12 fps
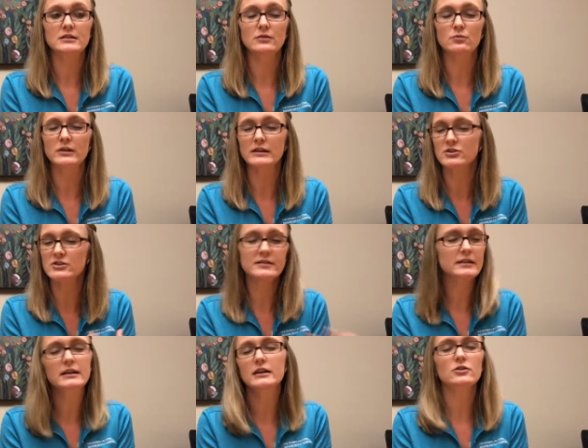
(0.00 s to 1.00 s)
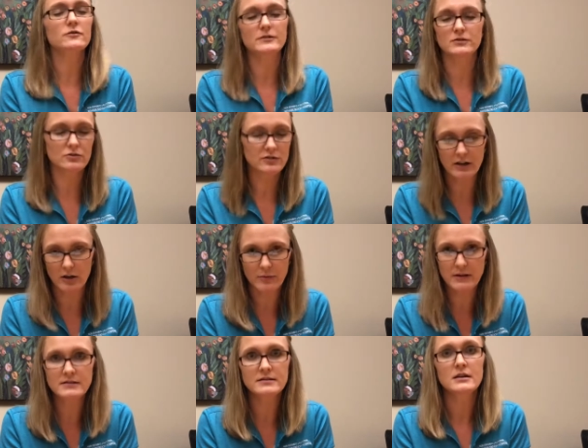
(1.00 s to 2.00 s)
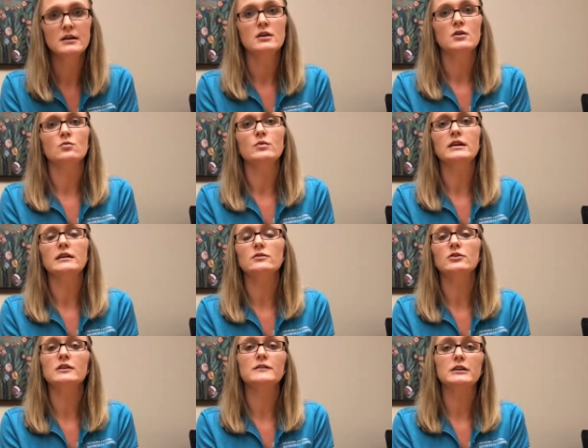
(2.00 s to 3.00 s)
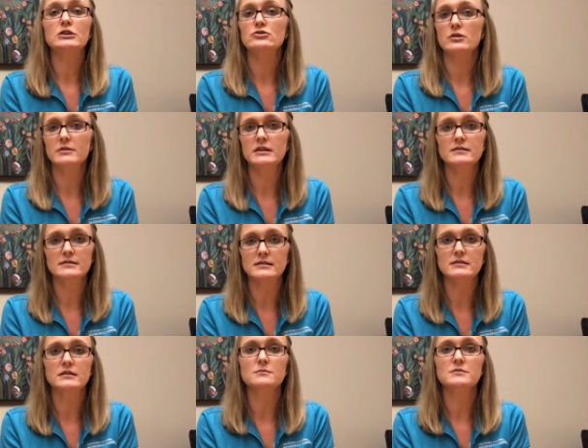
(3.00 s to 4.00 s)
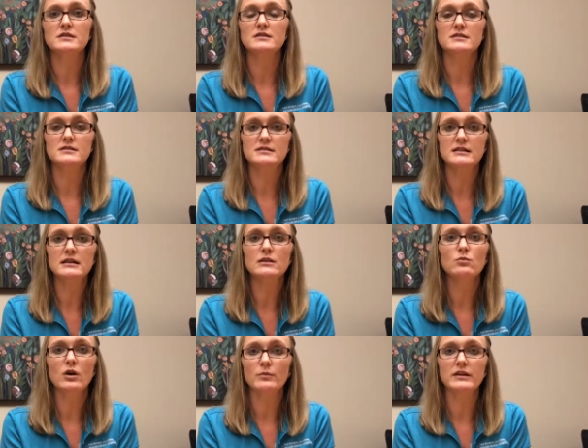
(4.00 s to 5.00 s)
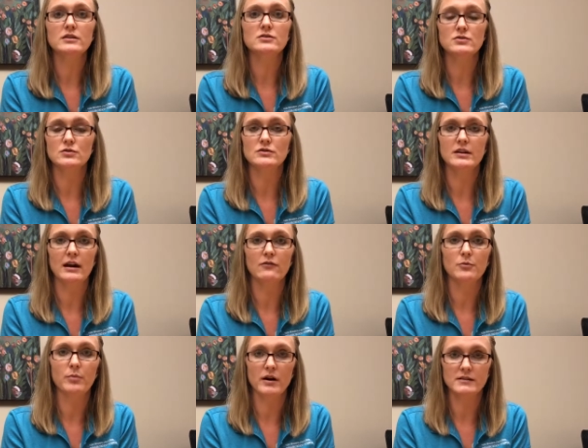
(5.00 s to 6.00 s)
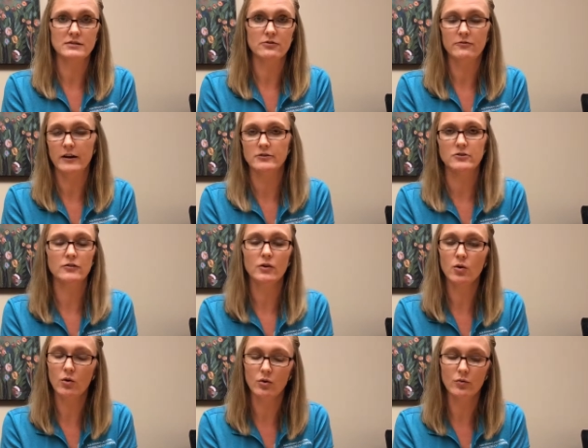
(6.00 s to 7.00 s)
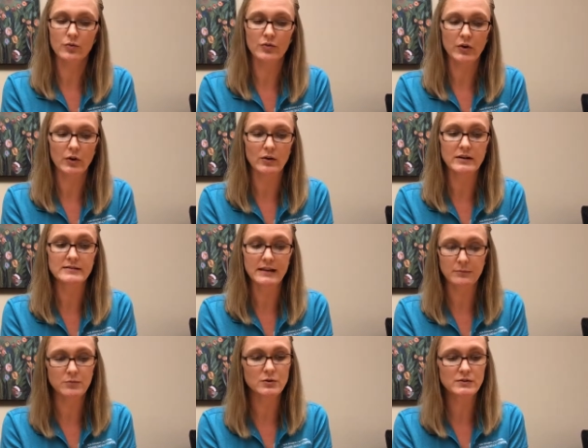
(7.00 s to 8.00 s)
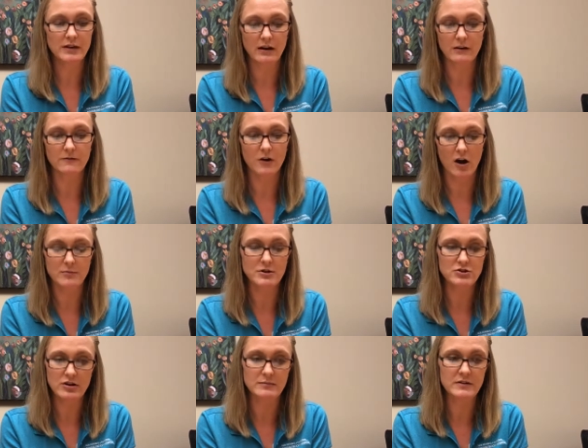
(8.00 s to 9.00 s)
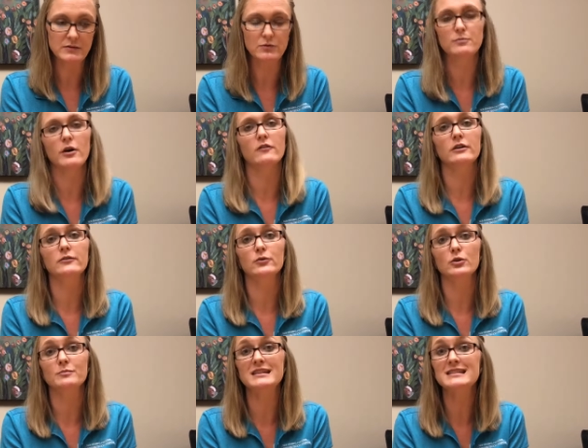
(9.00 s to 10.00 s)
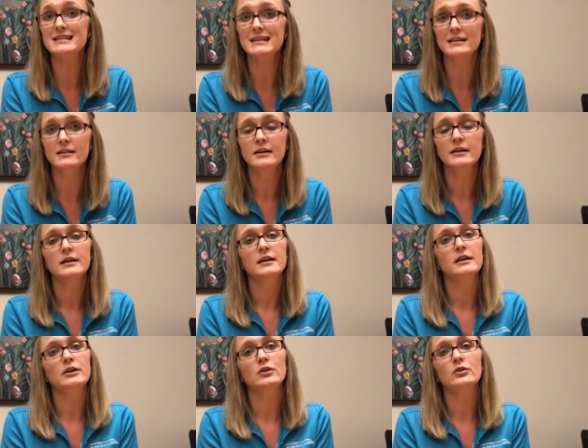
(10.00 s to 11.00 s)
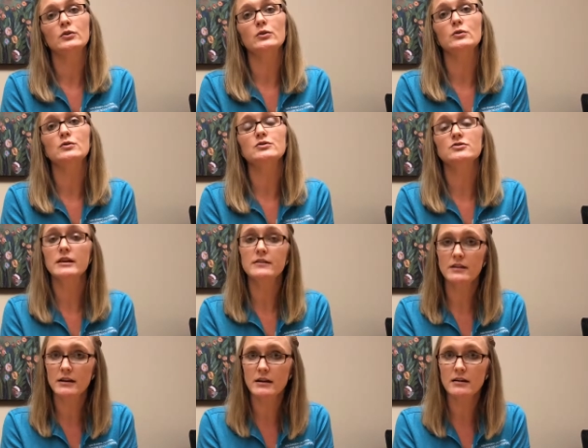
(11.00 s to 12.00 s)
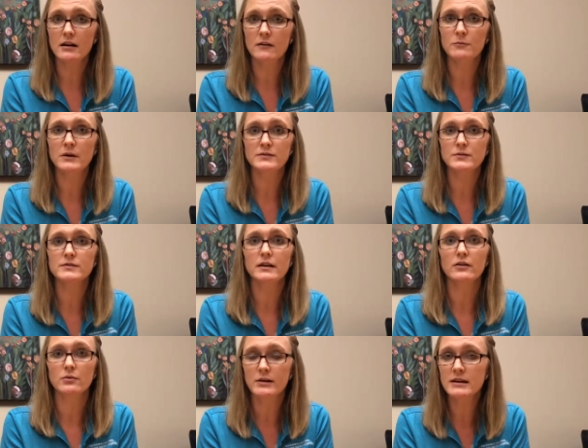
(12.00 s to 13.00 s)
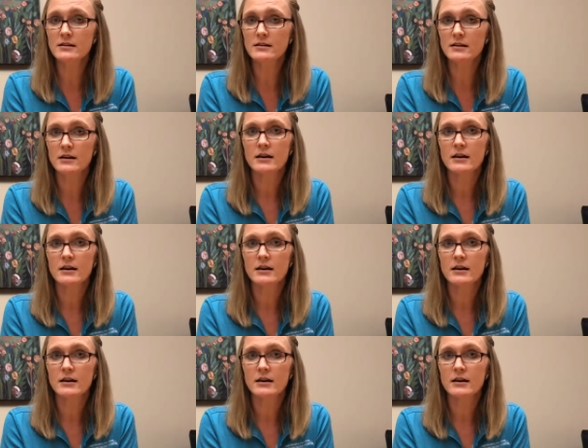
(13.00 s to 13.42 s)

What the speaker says: we, just like any other physical therapist, we look at the contributing systems and see what we can do to have a positive effect on the whole. So examples of common treatments with pelvic floor PT include strengthening of muscles that are weak,